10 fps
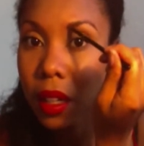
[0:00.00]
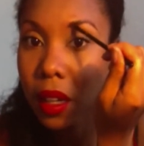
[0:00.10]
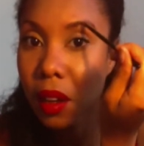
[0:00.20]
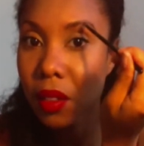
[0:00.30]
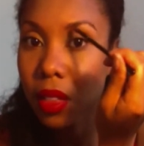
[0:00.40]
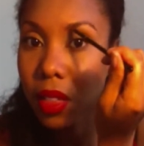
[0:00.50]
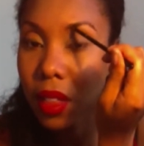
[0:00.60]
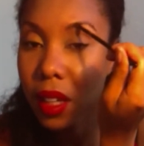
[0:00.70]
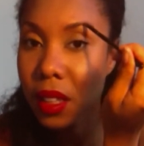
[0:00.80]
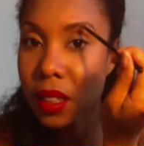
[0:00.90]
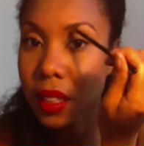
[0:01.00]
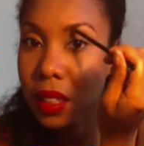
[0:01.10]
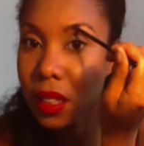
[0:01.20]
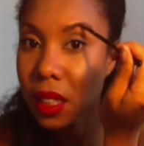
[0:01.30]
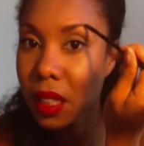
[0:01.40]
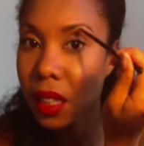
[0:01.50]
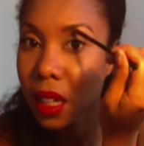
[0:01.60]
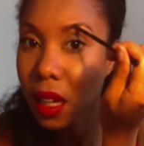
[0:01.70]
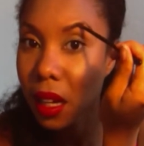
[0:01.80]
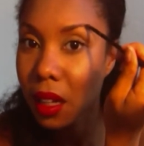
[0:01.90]
Now this
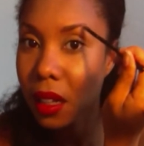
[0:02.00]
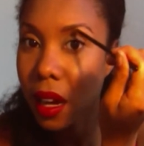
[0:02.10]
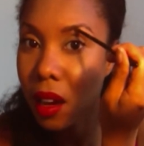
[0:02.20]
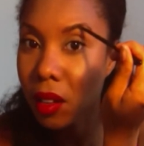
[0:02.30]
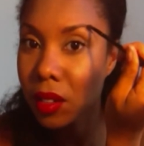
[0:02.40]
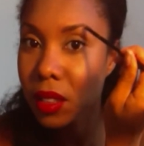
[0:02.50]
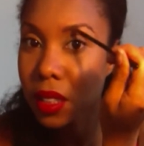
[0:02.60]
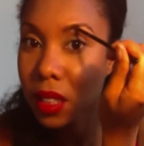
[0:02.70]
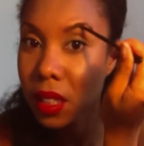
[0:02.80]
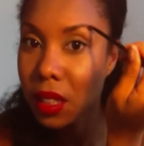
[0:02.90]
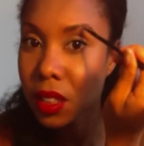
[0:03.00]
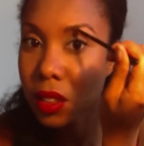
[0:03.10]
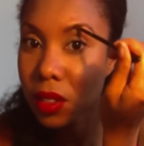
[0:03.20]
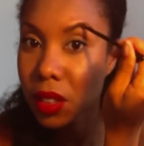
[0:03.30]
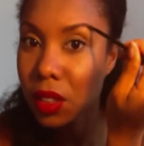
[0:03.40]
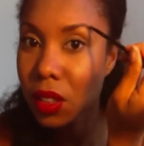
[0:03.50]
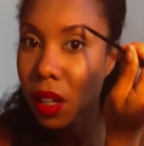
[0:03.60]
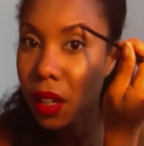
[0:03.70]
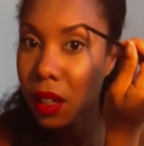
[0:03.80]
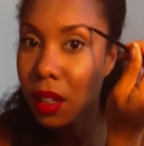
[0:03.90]
allows to
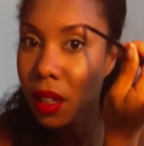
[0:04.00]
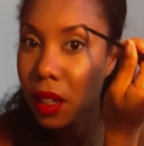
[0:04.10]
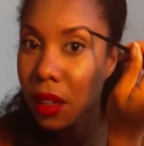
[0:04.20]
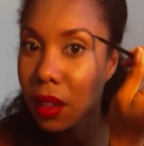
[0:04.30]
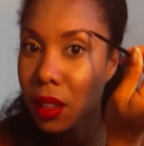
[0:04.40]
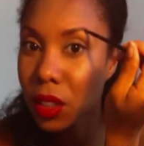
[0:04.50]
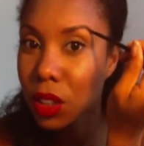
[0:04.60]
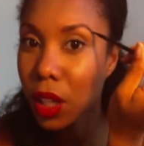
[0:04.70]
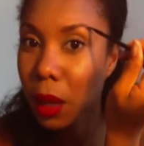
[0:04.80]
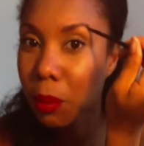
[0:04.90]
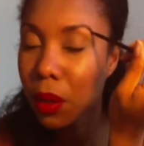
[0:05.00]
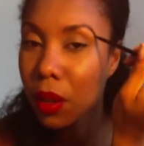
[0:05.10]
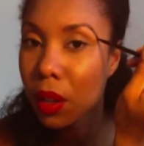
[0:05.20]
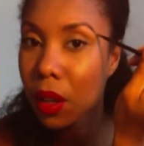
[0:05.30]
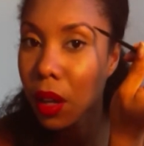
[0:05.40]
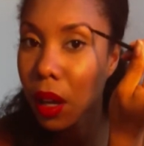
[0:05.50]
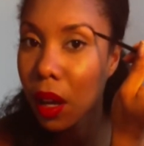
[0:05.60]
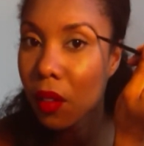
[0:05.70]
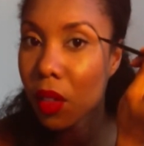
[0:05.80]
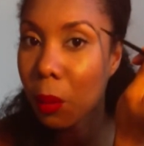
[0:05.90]
start the shape
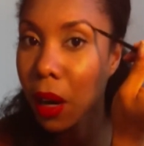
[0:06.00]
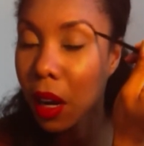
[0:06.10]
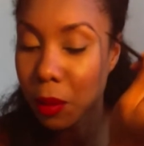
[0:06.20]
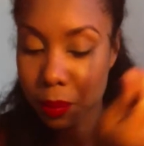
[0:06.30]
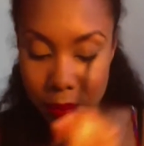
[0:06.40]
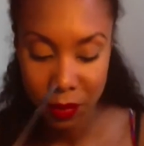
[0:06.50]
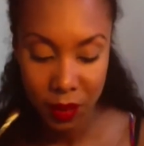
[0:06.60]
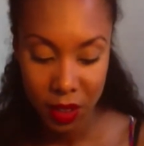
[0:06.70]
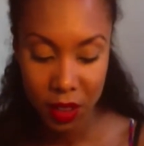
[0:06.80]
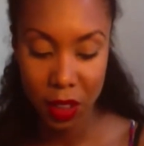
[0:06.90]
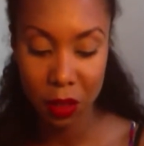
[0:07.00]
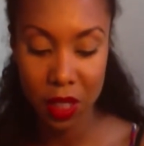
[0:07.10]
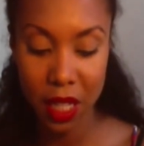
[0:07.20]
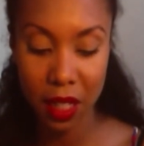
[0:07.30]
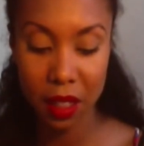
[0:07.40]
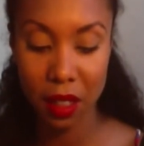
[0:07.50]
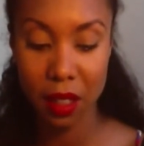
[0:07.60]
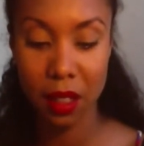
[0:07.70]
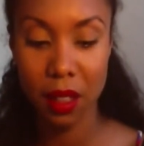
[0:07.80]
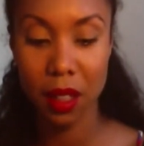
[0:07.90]
of the brow. So you
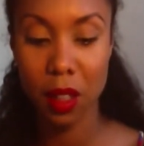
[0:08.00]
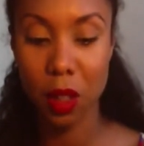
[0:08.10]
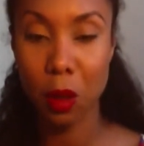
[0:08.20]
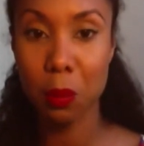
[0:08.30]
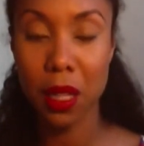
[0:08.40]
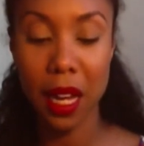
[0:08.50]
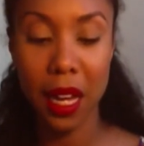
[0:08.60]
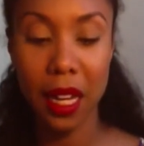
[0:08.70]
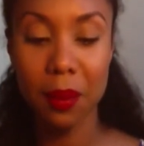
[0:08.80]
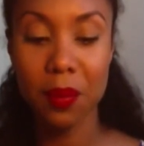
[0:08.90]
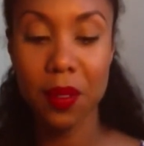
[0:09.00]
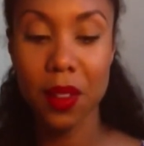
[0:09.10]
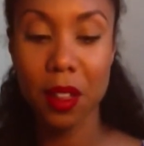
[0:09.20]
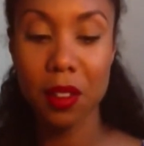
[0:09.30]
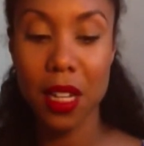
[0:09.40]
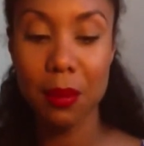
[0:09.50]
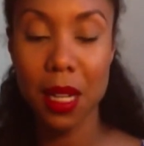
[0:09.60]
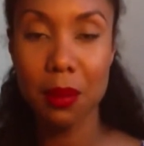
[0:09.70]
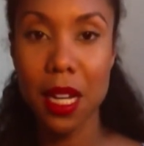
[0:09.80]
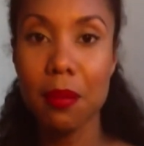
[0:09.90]
apply, you tap,
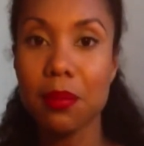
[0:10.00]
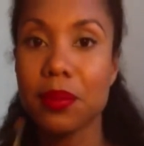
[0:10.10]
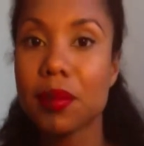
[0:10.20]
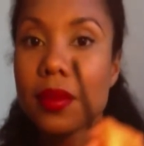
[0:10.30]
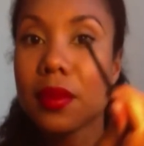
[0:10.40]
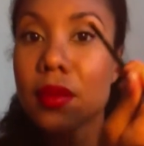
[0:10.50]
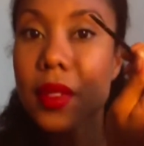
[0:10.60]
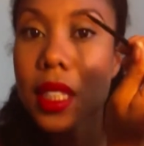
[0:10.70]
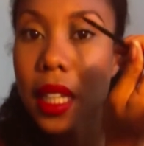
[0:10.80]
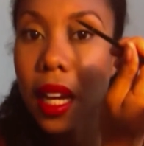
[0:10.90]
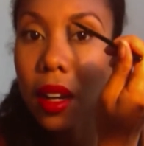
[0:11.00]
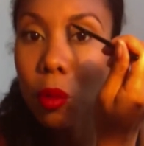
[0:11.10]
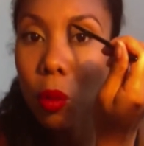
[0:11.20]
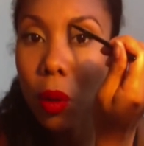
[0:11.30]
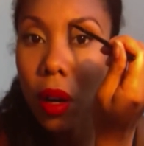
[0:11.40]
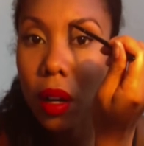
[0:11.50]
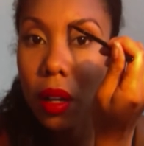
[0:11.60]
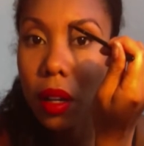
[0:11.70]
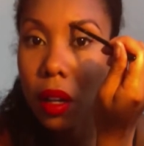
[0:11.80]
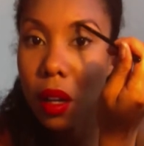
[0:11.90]
tap, tap, and work
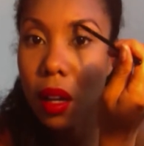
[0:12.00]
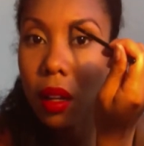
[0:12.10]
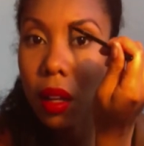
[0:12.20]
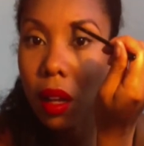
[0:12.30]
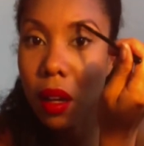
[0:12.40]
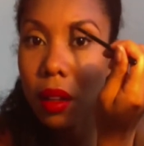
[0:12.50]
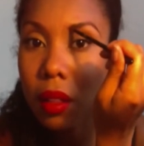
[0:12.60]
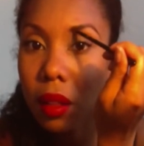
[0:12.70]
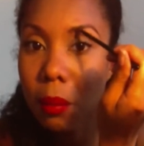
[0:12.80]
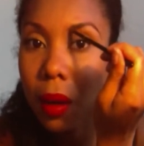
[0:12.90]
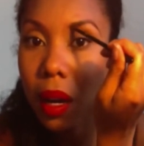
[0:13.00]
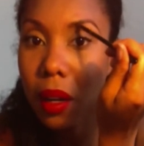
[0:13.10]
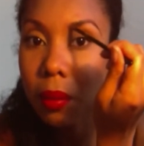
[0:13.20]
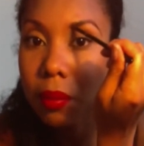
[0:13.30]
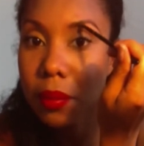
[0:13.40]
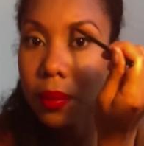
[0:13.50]
along the bottom